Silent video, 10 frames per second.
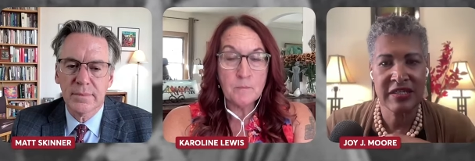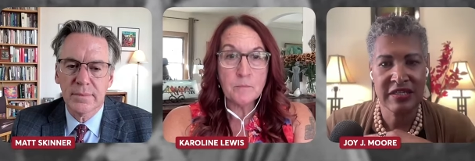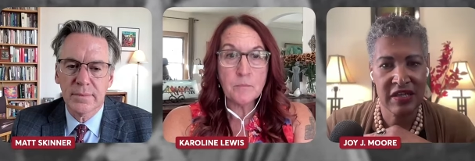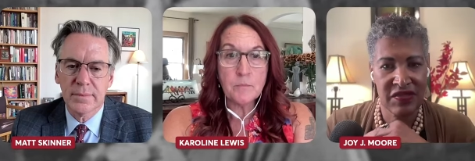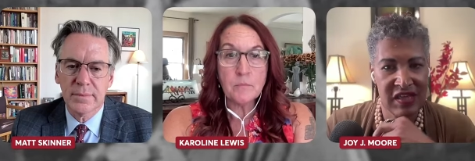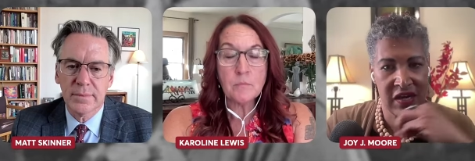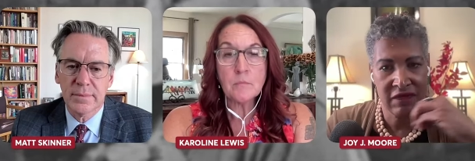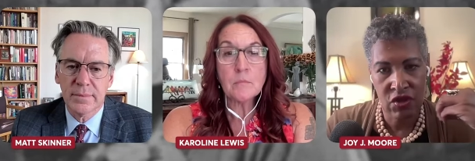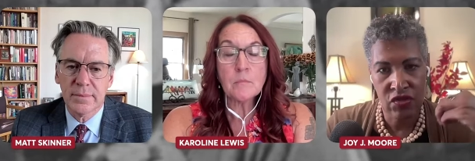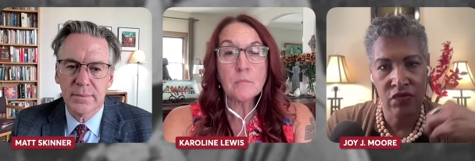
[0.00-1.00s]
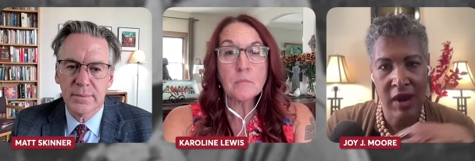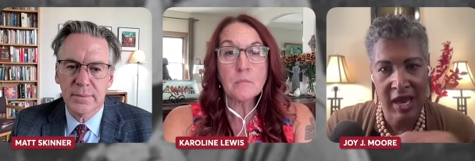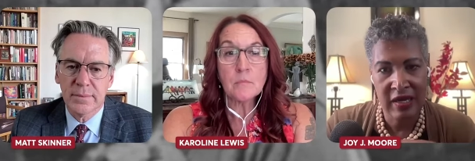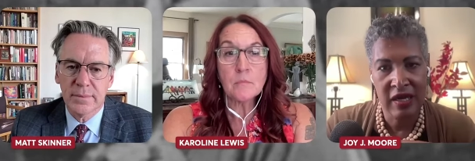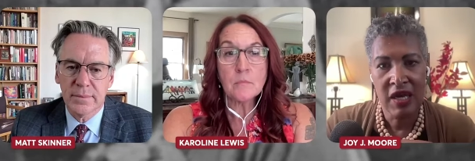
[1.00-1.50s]
Speaker 1: us to think of the
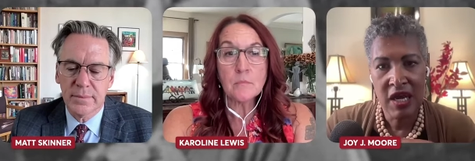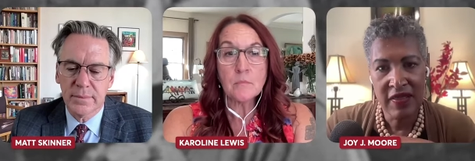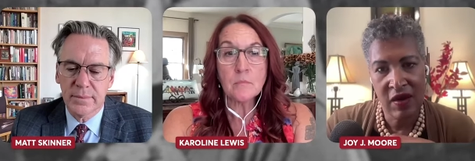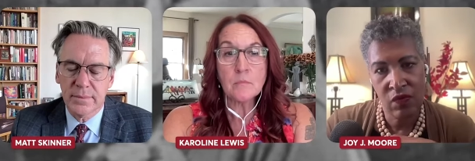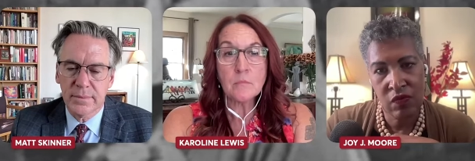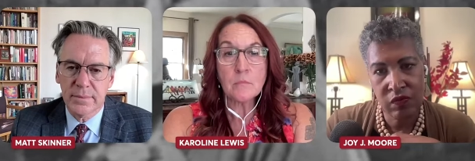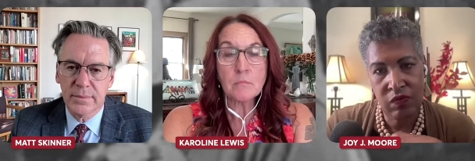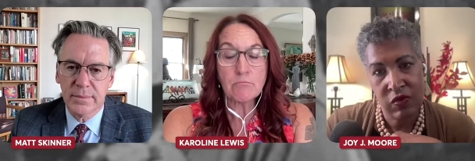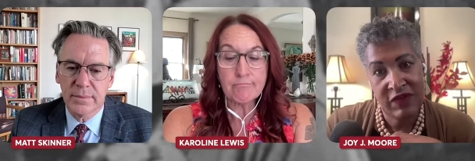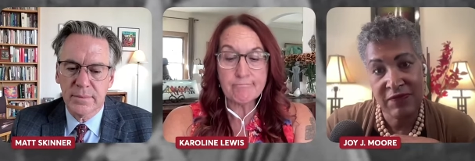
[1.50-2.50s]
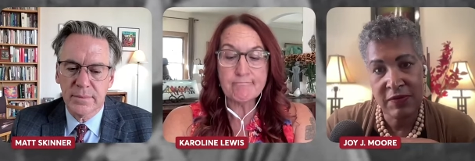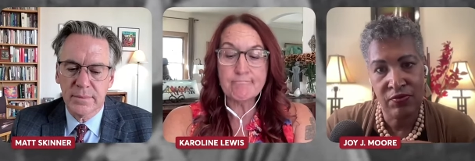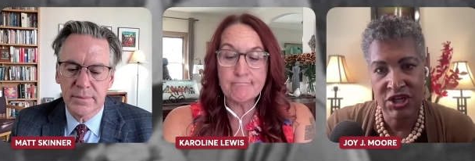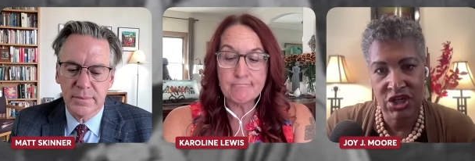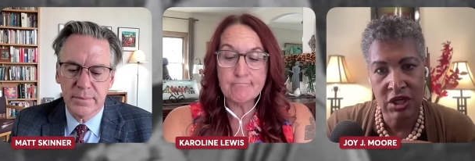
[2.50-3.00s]
thread that w- we've been
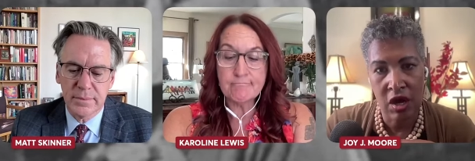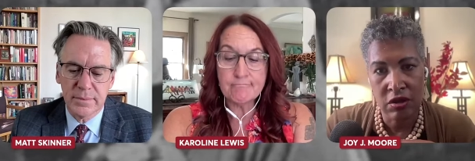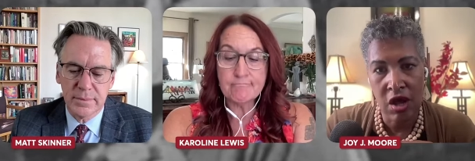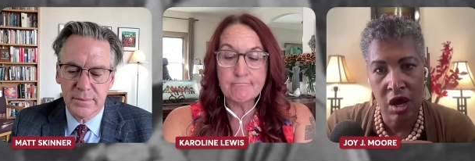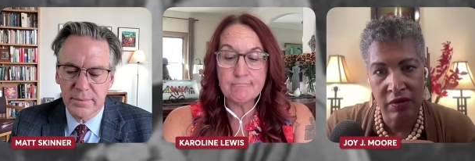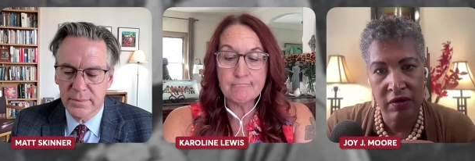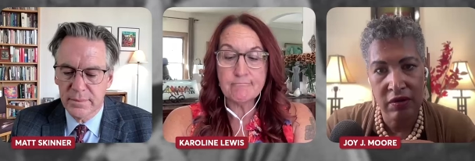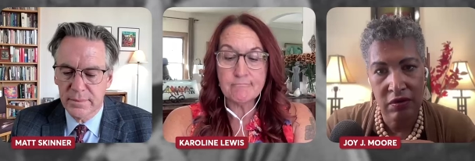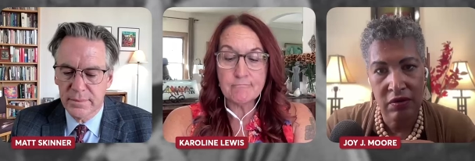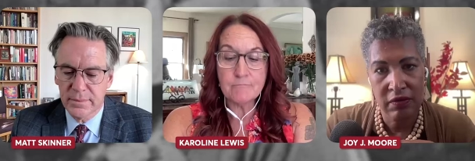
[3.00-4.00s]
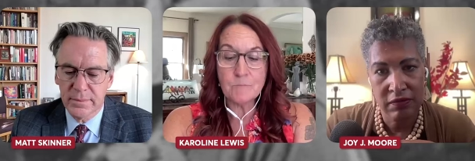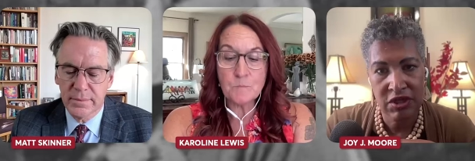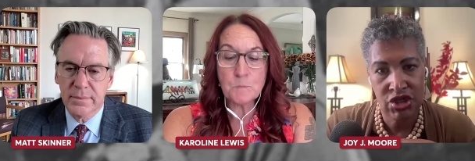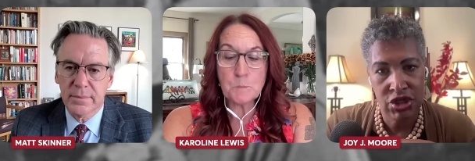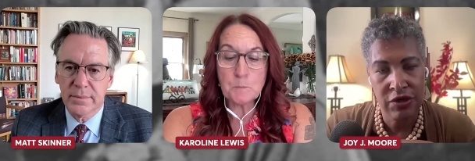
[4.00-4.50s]
preaching all along
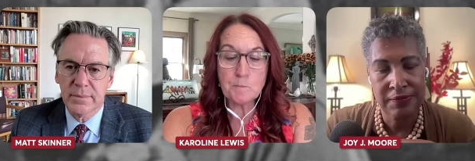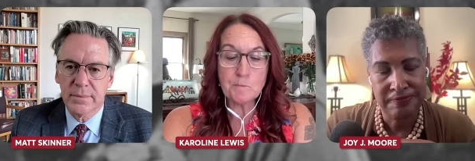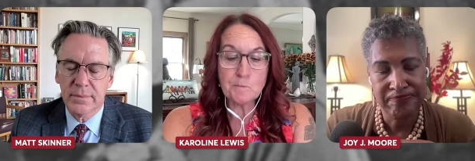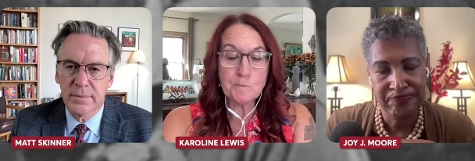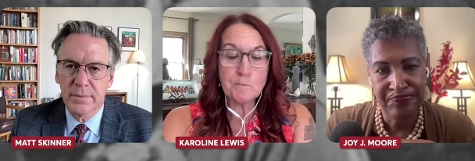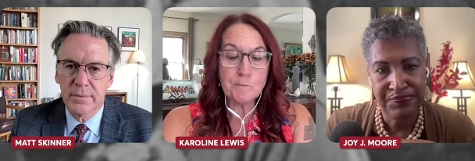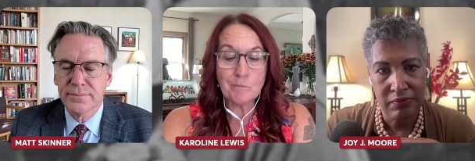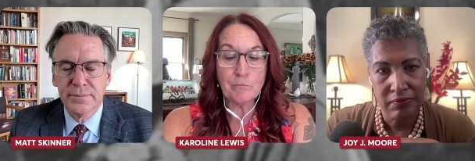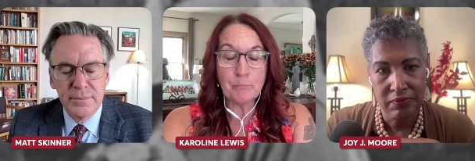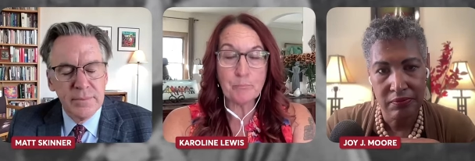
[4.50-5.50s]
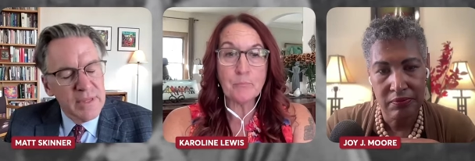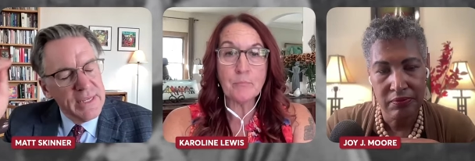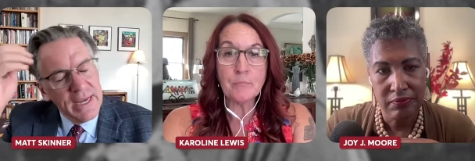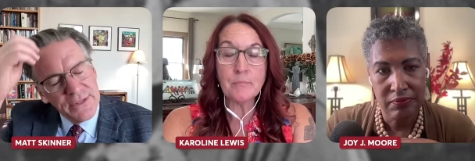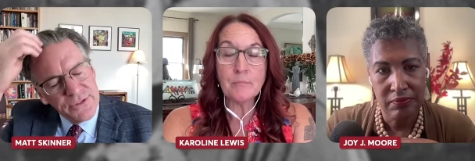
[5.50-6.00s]
this year.
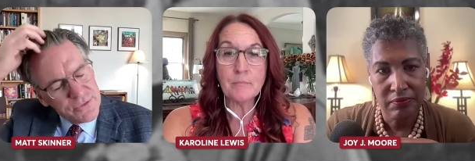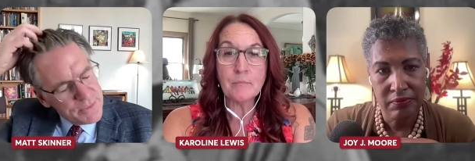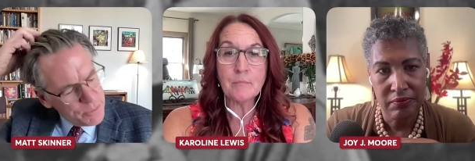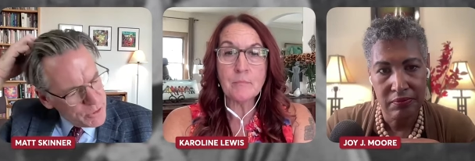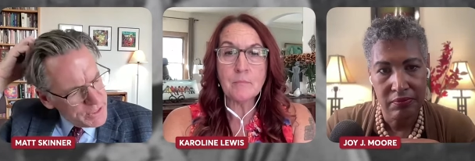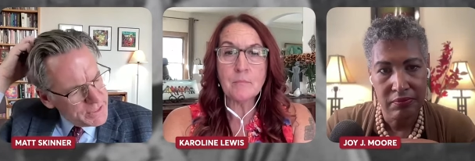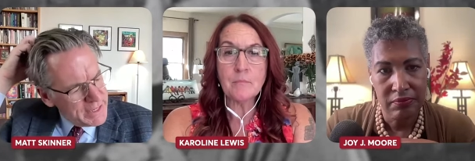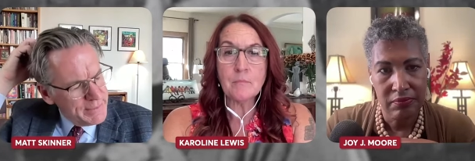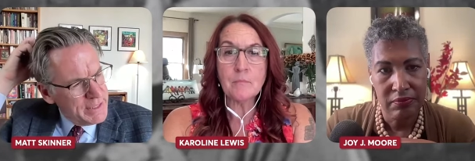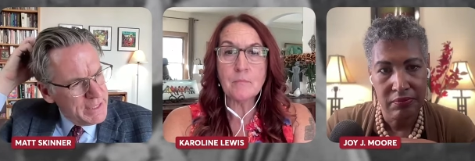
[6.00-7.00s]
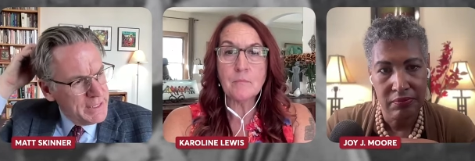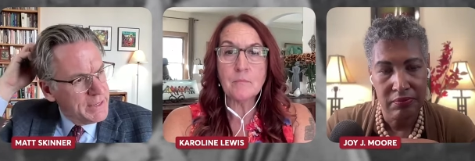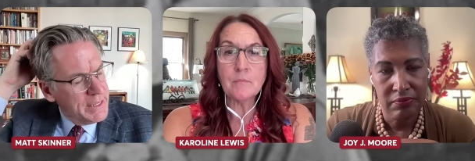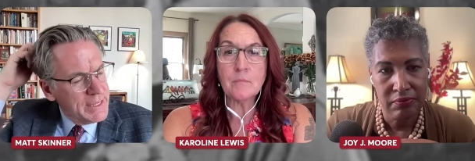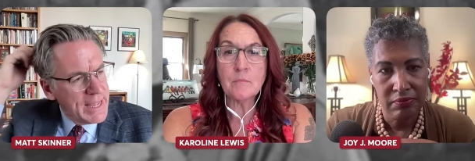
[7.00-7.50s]
Speaker 2: Yeah, it's a great point. I mean, he
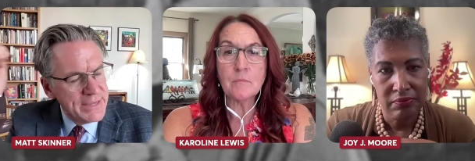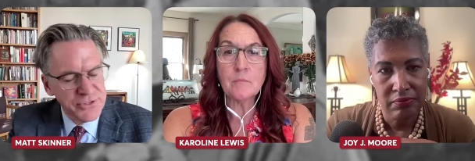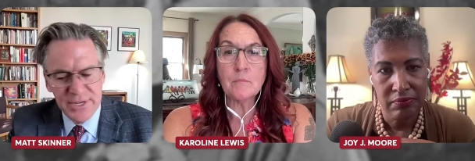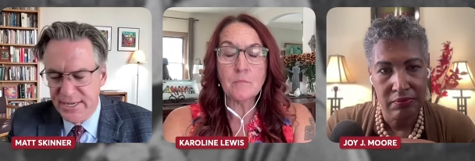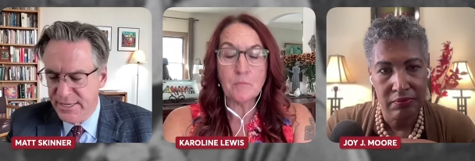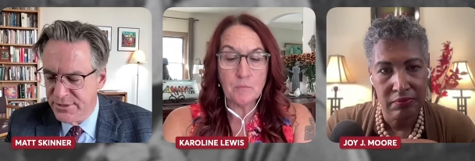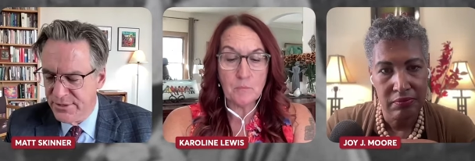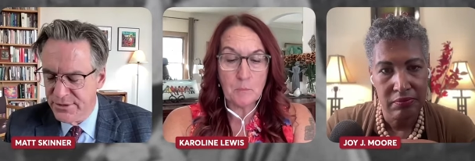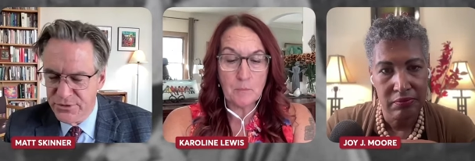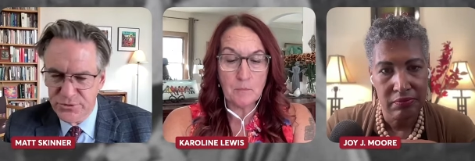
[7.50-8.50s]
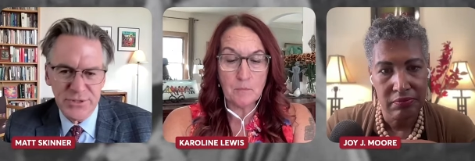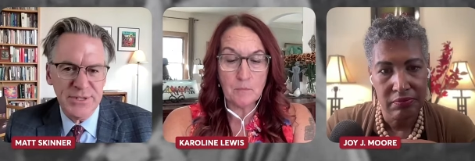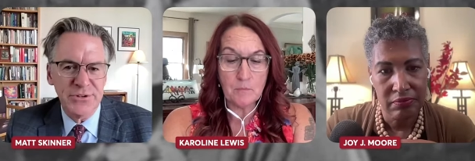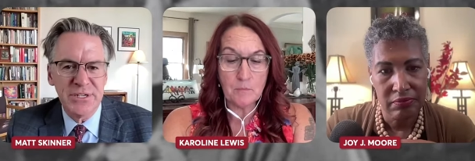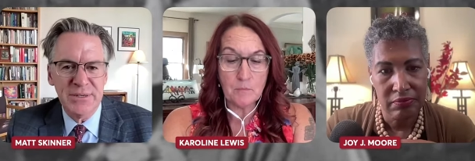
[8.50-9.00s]
he castigates the Jewish
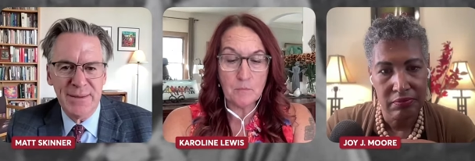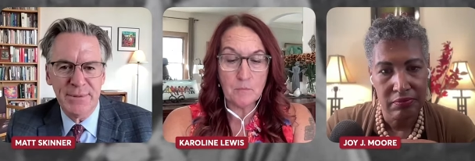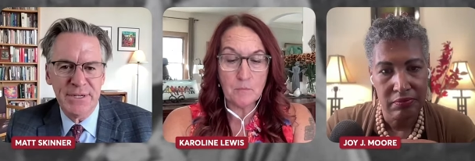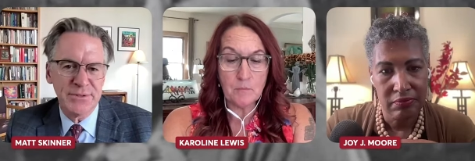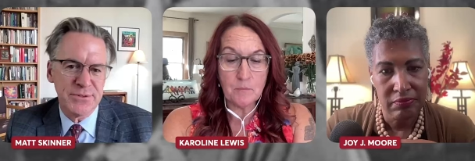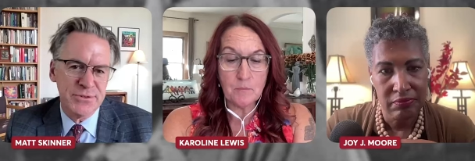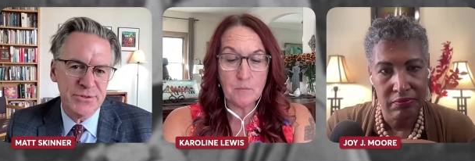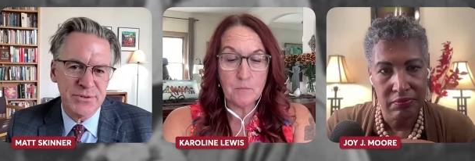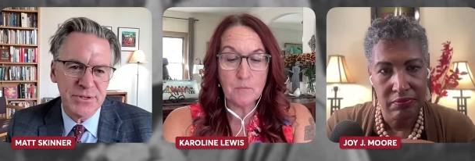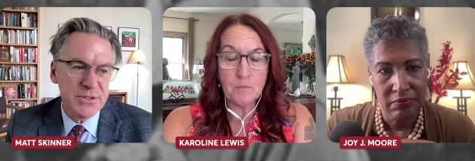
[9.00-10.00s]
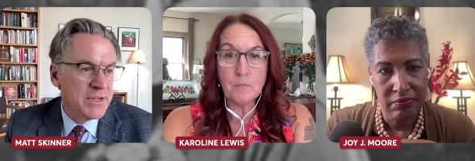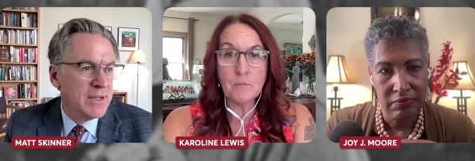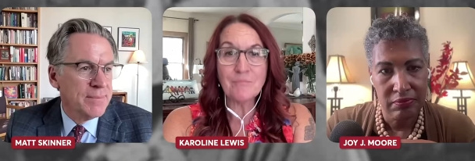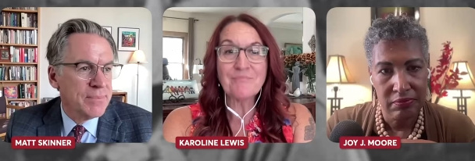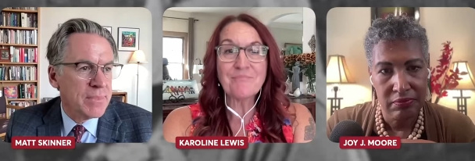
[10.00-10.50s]
leadership not because they're Jewish,
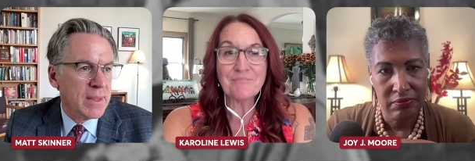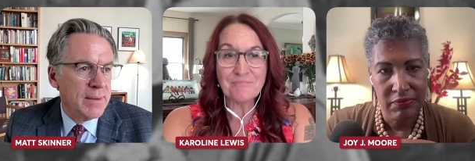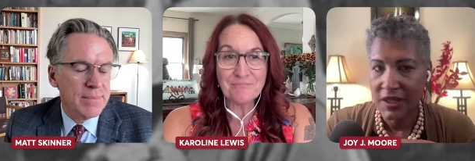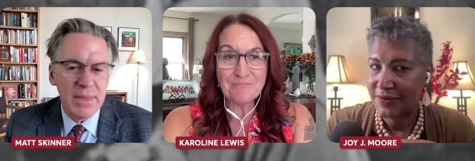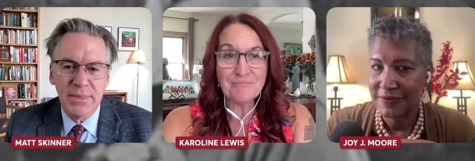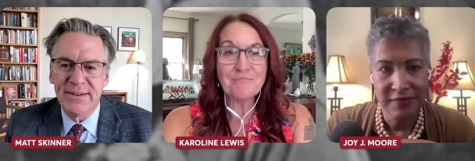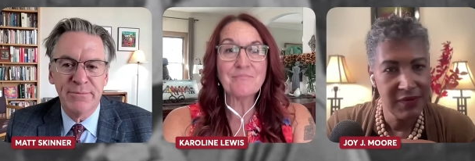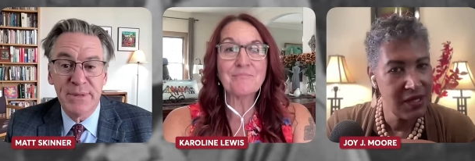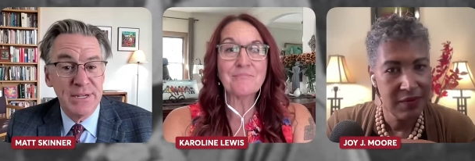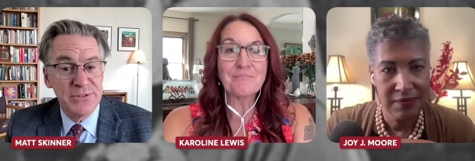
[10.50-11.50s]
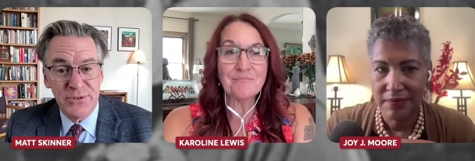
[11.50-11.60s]
not even because